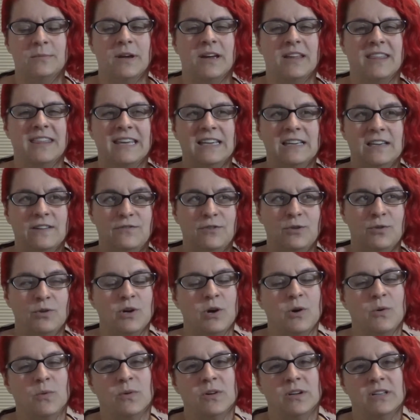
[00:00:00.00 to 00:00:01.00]
I think if you
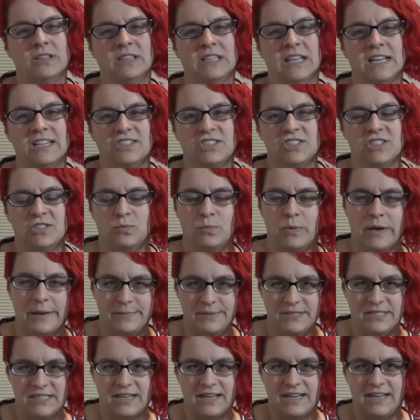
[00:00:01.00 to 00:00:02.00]
go on Lush's
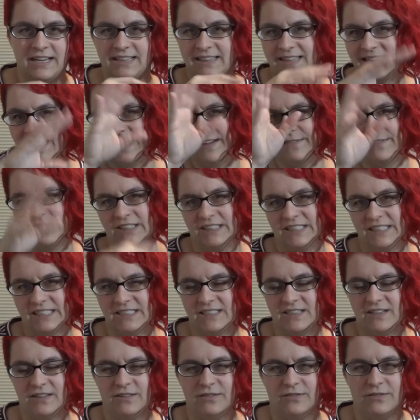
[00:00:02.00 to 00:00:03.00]
website, they have a
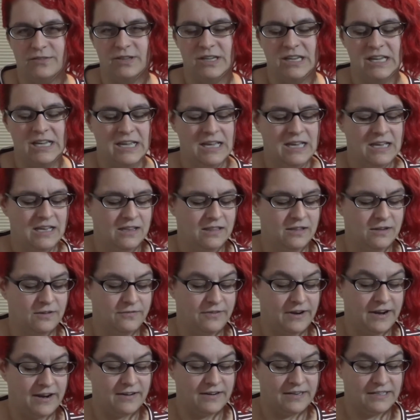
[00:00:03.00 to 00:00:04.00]
list of their
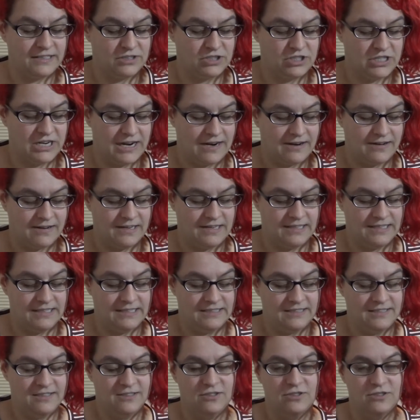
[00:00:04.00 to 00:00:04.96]
various charities.